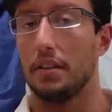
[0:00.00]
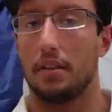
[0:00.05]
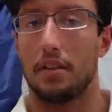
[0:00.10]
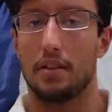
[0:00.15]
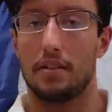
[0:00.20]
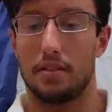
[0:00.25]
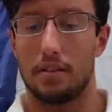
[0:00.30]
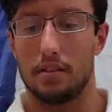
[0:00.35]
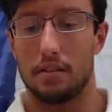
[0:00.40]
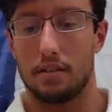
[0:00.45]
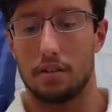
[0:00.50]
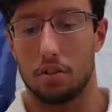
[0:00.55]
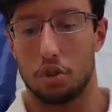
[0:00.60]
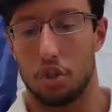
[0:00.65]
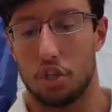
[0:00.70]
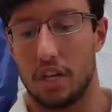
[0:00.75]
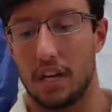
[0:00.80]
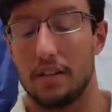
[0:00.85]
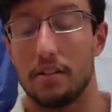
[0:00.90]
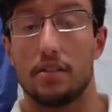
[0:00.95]
This is
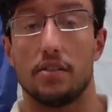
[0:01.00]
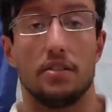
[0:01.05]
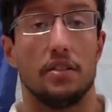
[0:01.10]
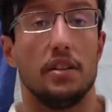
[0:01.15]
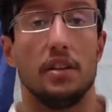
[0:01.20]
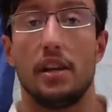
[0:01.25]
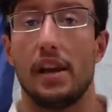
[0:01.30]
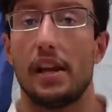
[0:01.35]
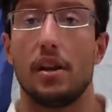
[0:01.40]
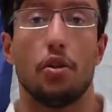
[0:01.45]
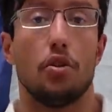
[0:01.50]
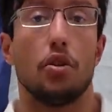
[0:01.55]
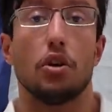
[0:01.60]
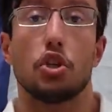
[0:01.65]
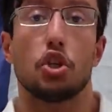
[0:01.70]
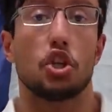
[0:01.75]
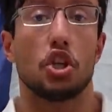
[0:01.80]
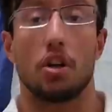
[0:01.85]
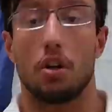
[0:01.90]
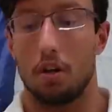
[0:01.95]
Gen Z in a
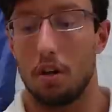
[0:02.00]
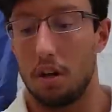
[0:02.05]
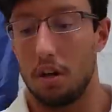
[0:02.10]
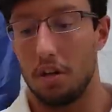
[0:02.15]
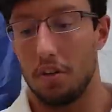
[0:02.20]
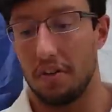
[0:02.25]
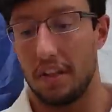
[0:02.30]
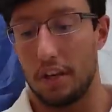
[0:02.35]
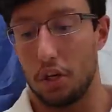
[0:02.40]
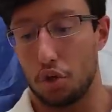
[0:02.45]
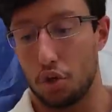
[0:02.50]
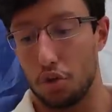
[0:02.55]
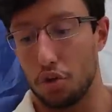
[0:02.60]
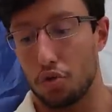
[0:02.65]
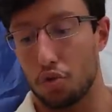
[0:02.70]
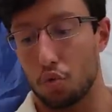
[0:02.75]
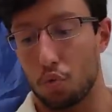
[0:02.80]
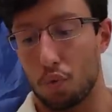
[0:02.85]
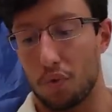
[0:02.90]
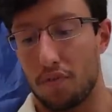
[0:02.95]
nutshell. They
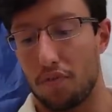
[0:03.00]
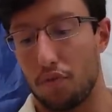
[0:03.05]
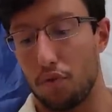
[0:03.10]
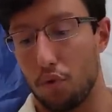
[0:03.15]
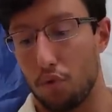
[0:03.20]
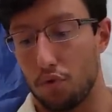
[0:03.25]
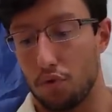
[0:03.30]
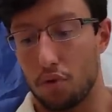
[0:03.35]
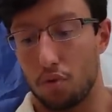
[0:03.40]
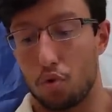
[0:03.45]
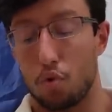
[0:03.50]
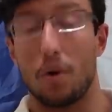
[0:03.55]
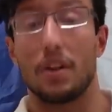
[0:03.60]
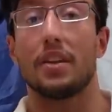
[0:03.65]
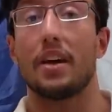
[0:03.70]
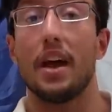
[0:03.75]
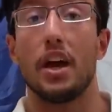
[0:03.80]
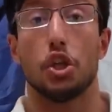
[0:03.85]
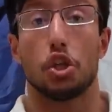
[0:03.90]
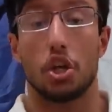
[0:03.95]
just refuse to
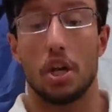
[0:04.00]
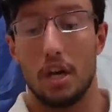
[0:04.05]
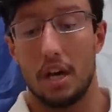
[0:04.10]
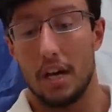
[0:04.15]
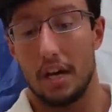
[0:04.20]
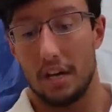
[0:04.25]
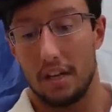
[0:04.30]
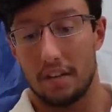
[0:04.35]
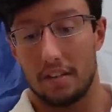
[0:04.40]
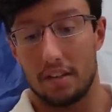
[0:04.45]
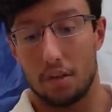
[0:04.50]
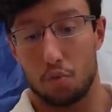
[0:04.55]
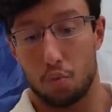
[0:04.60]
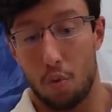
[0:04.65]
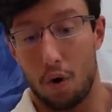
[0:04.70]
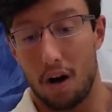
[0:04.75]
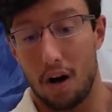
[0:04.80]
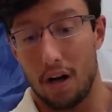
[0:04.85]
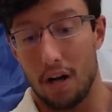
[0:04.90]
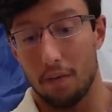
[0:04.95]
engage. And this is
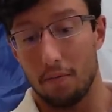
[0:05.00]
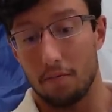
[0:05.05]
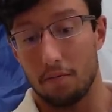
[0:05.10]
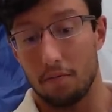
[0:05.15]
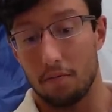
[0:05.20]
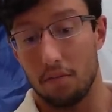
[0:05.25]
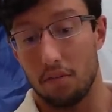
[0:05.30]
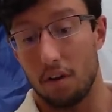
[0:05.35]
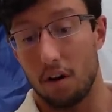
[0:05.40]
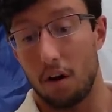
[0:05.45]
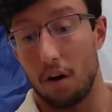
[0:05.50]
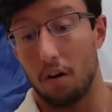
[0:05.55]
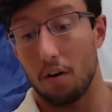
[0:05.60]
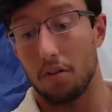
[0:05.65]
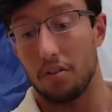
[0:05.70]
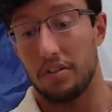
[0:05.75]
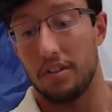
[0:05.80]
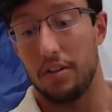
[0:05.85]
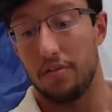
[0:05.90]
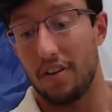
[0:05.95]
why they are
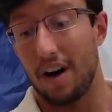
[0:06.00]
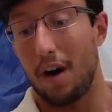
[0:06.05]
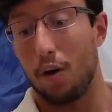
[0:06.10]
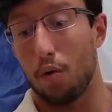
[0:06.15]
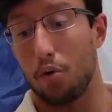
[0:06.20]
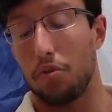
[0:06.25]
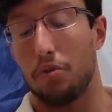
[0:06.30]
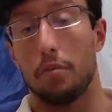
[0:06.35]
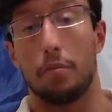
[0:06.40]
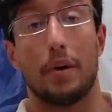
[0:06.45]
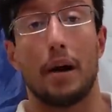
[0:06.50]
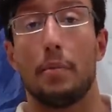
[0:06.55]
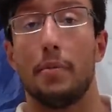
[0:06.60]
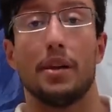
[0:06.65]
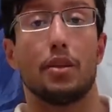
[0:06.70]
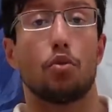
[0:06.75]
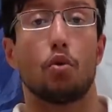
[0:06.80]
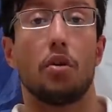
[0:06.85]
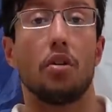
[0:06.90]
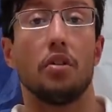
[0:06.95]
devoured by
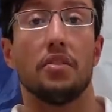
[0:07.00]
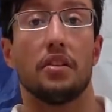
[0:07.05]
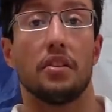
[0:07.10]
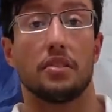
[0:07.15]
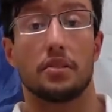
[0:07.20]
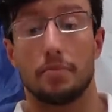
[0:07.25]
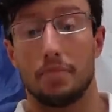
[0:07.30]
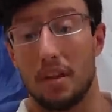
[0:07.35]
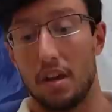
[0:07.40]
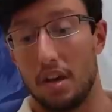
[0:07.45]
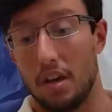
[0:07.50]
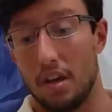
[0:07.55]
mental illness.